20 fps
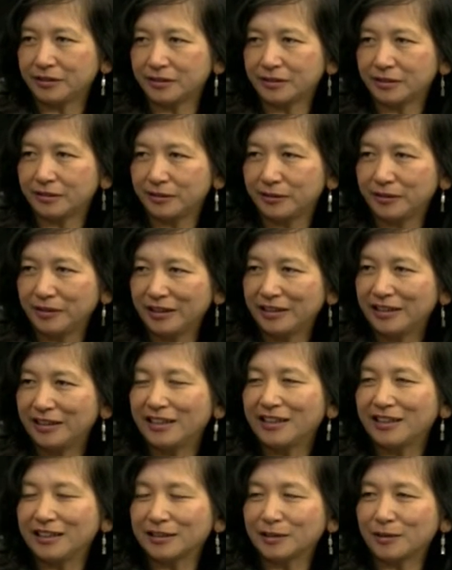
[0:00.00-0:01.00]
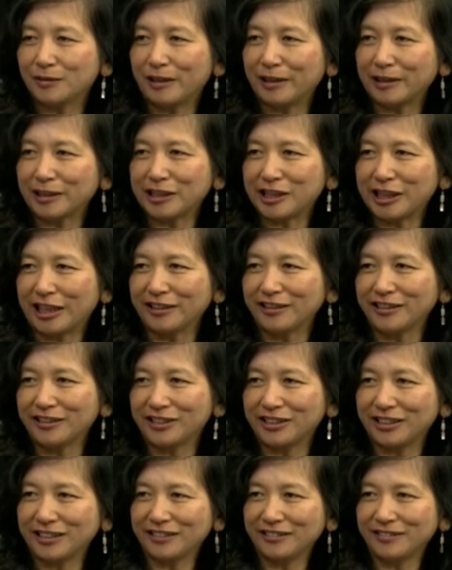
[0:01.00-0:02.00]
So it's quite
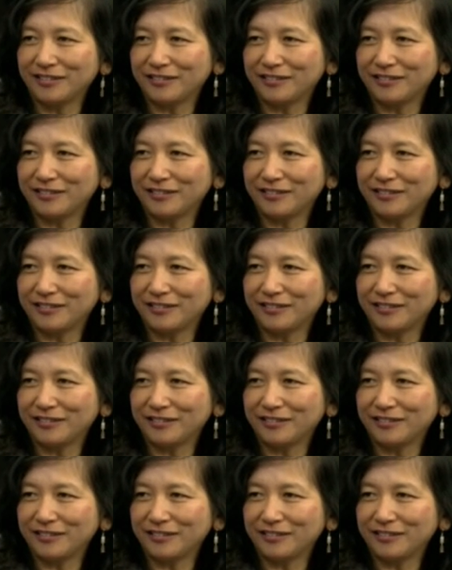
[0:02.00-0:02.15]
challenging